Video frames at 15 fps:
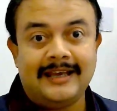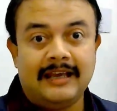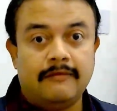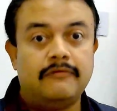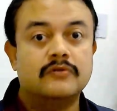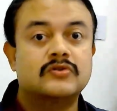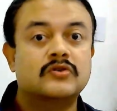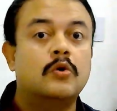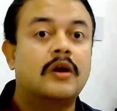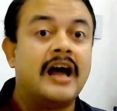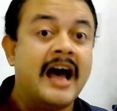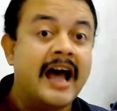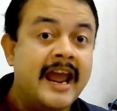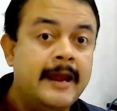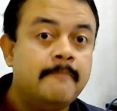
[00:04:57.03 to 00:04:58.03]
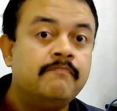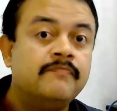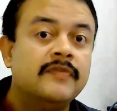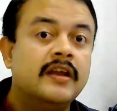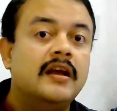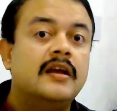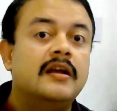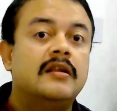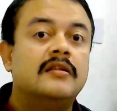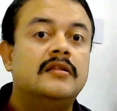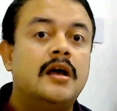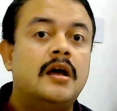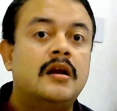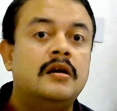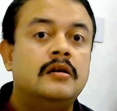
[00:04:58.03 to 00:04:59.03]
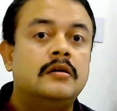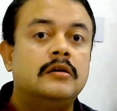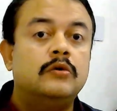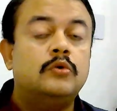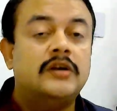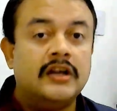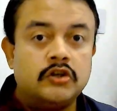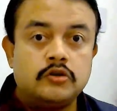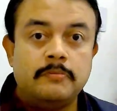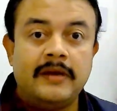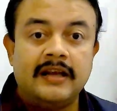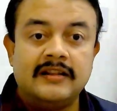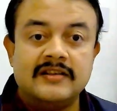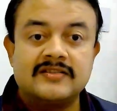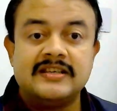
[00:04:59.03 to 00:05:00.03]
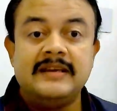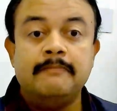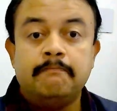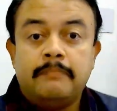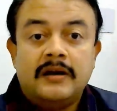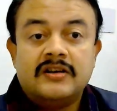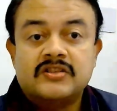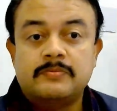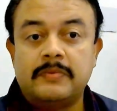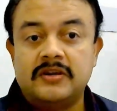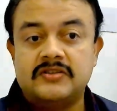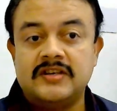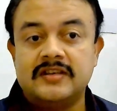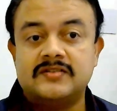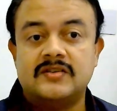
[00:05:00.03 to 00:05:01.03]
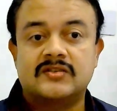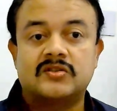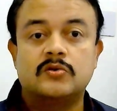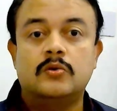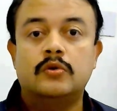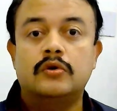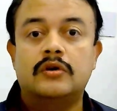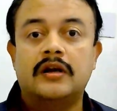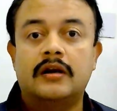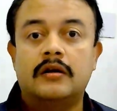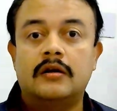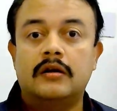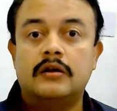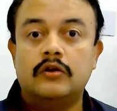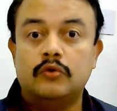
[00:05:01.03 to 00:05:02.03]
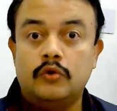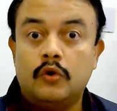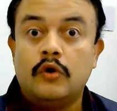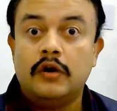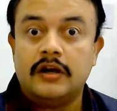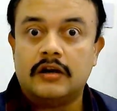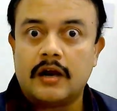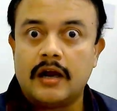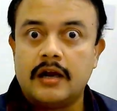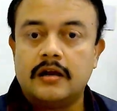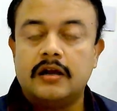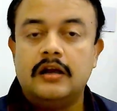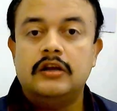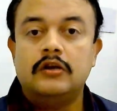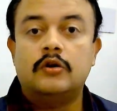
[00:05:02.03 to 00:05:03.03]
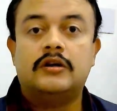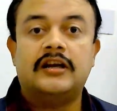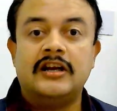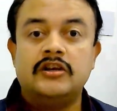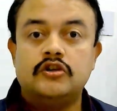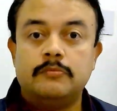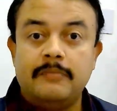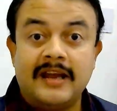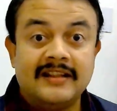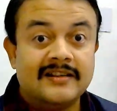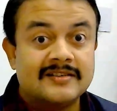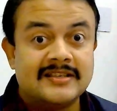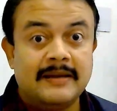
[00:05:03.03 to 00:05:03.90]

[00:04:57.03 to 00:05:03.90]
if you score high, then you tend to make this impulse purchases. So you can, you know it, right? You tend to make this